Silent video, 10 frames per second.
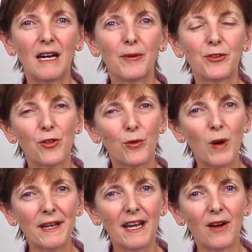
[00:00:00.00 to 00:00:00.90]
So the
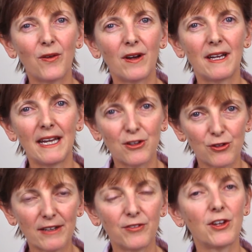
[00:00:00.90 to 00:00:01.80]
1 hour
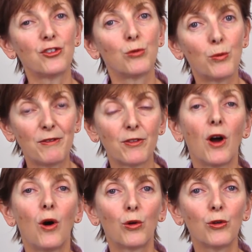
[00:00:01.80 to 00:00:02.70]
interactive session will be for the
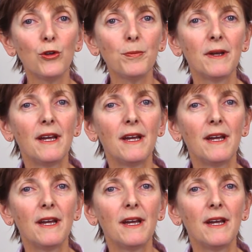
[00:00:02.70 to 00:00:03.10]
whole group,